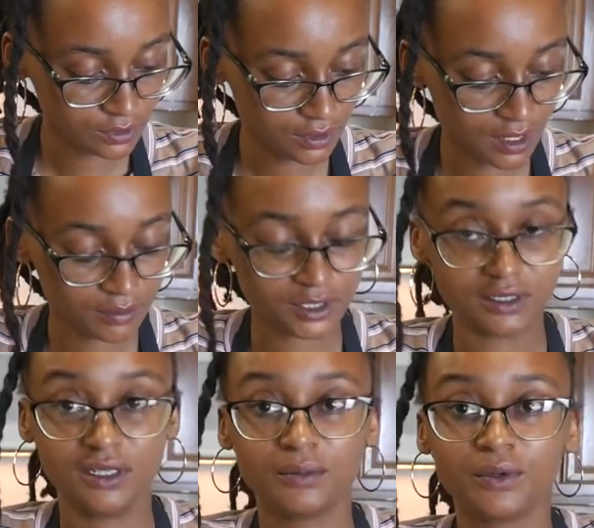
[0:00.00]
Now I'm gonna
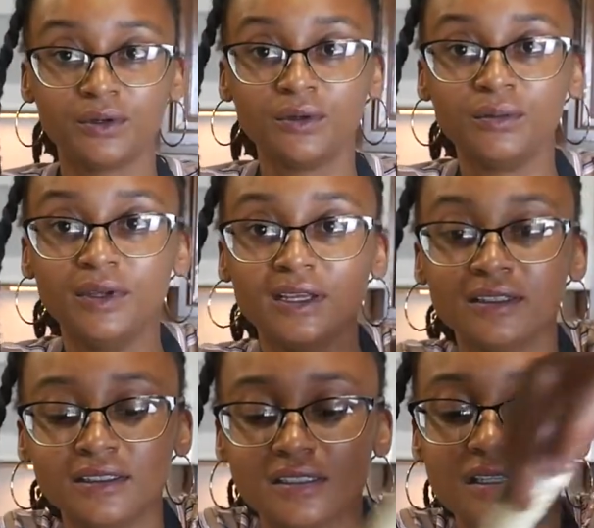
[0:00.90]
dip them
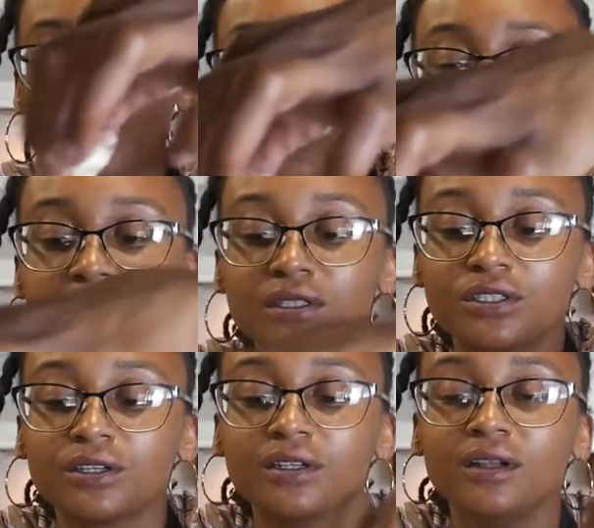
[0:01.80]
in the seaweed
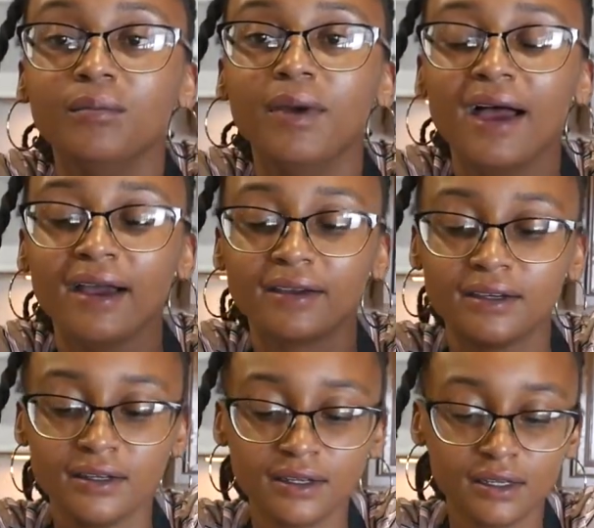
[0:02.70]
mixture and then back.
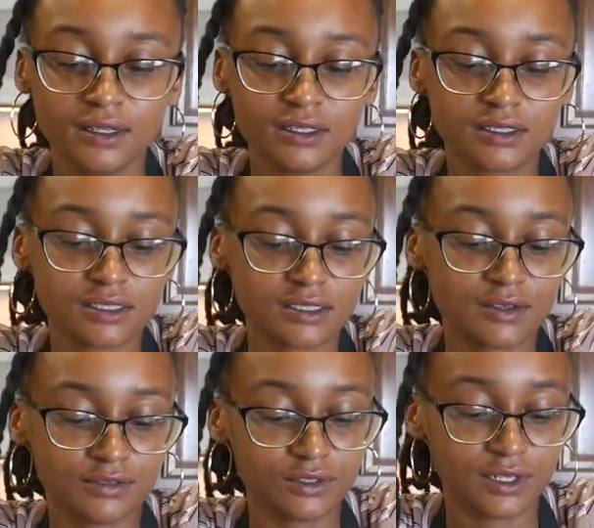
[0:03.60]
Just because
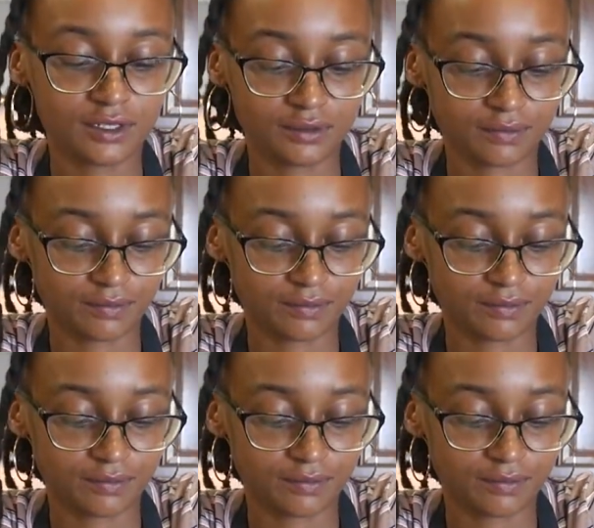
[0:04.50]
I feel like